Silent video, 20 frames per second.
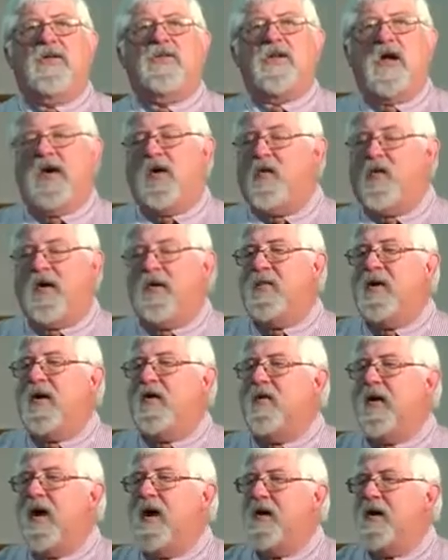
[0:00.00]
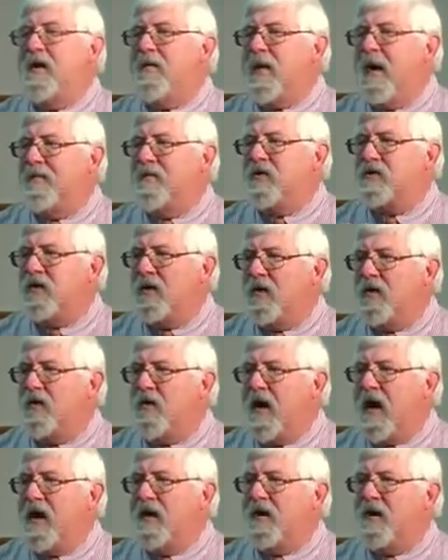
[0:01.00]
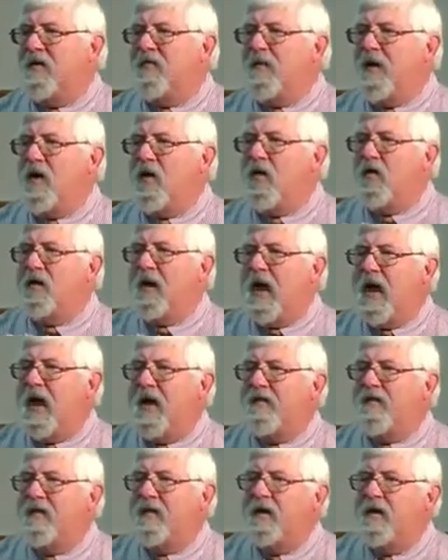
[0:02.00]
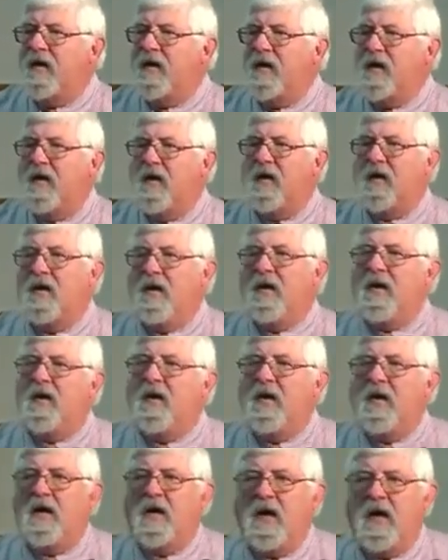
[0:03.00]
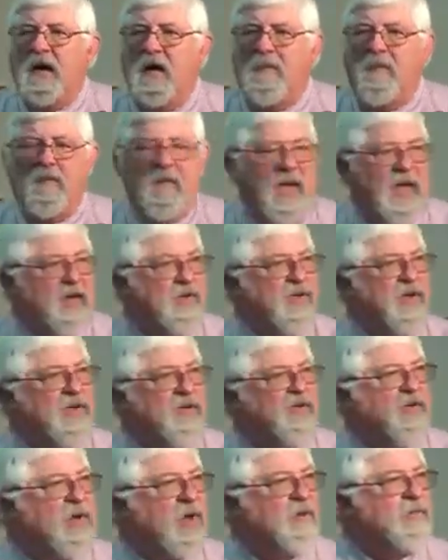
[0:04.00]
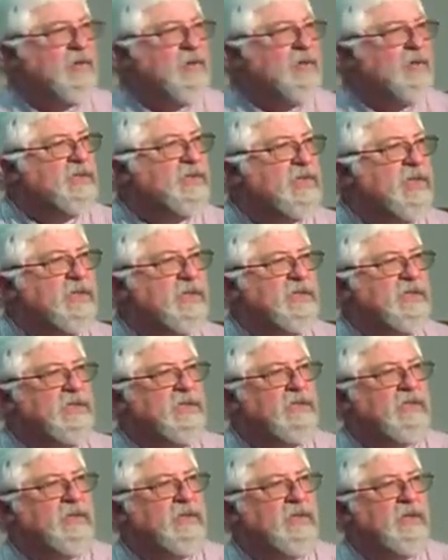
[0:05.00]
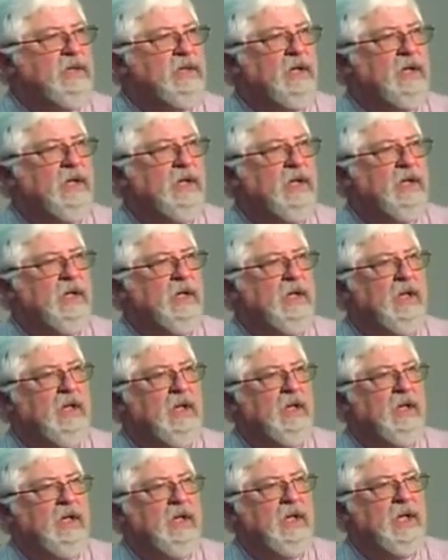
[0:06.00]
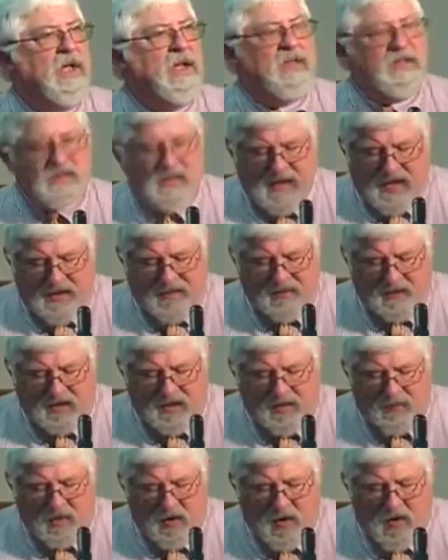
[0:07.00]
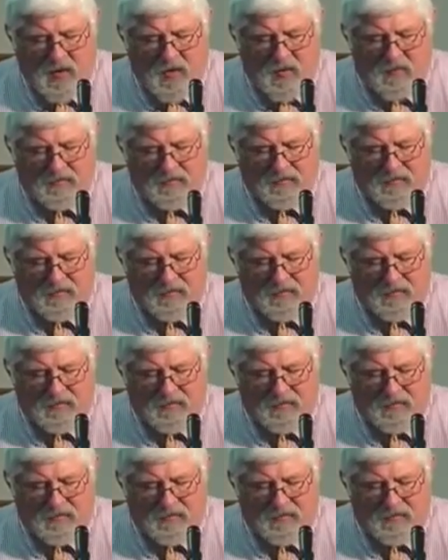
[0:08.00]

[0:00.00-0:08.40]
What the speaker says: I don't want to be around them. I'm just going to go out and live my own life. And maybe you've come to your senses and it's time to come home.